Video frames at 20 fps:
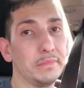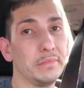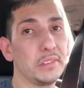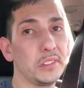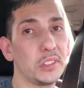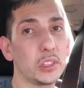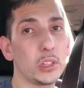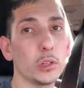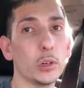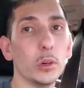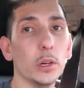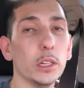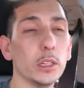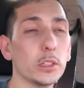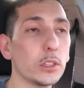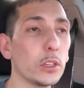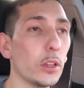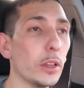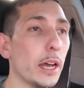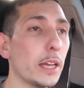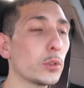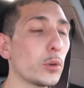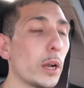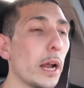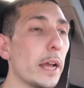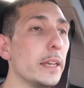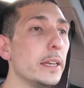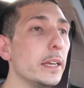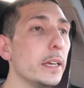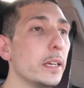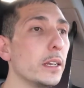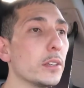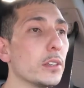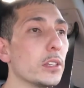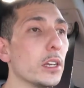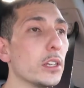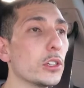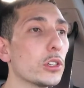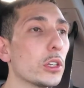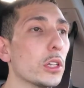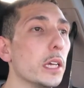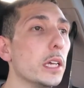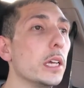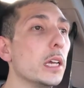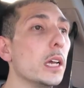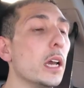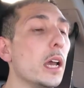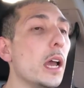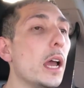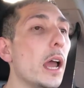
Screw it. So that's what I did essentially.